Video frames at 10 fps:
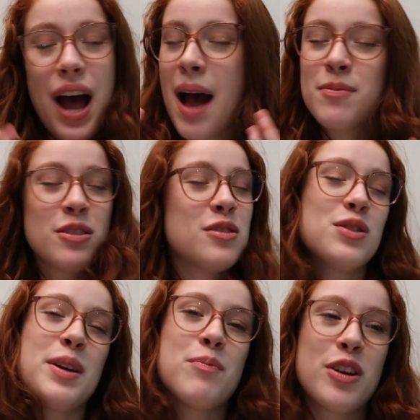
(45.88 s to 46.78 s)

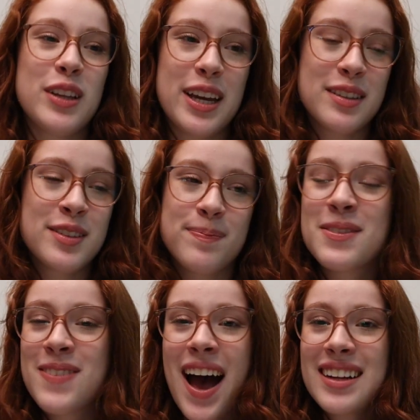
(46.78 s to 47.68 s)
Absolutely brilliant. The
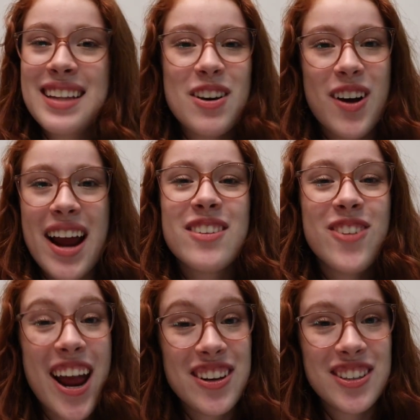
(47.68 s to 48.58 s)
fact that Ryan
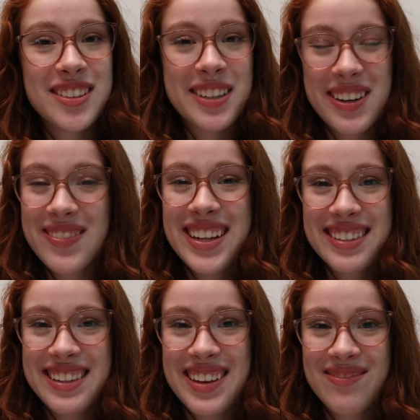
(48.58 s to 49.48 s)
Reynolds
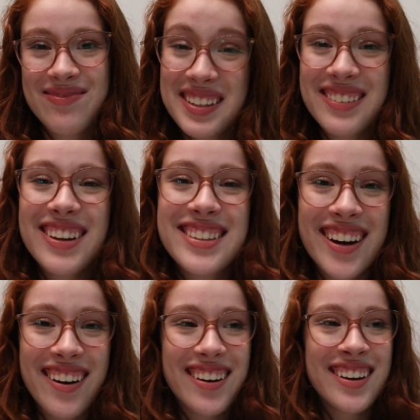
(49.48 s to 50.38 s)
convinced him to
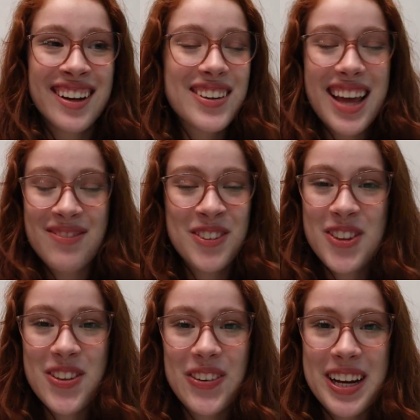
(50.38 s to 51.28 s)
return for
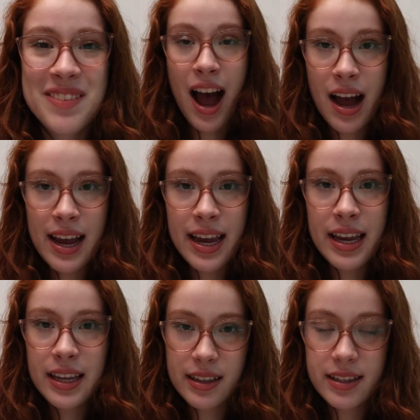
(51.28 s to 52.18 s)
Deadpool 3.
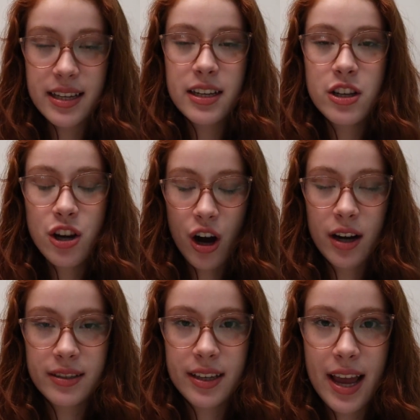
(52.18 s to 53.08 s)
I did
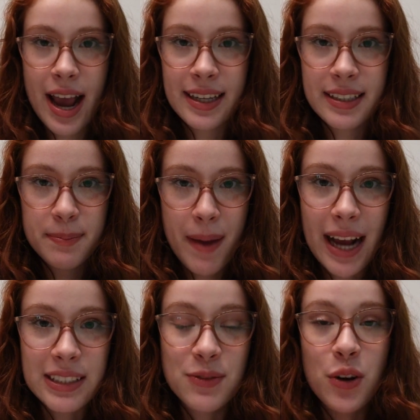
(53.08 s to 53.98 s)
not
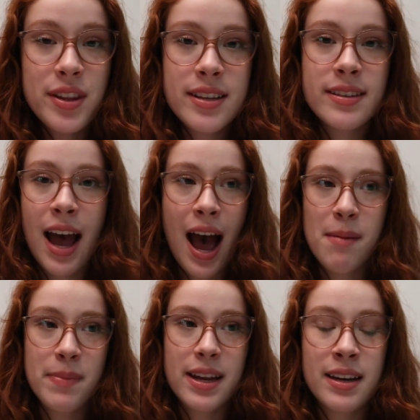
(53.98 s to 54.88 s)
expect for this to
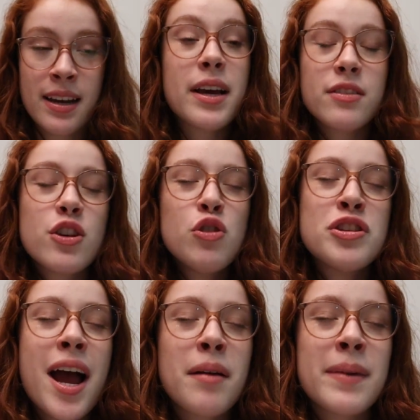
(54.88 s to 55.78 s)
happen because Hugh
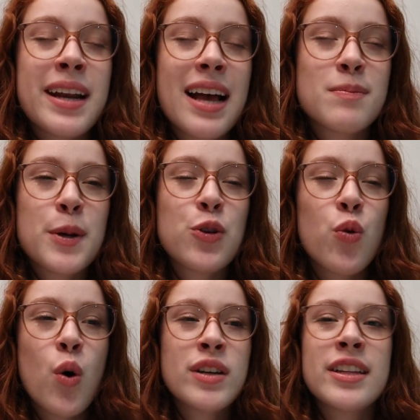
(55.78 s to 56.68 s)
Jackman has been
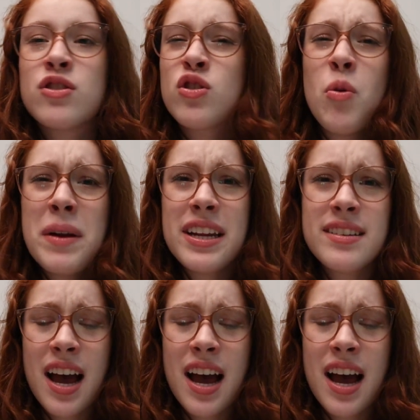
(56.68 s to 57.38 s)
quoted so many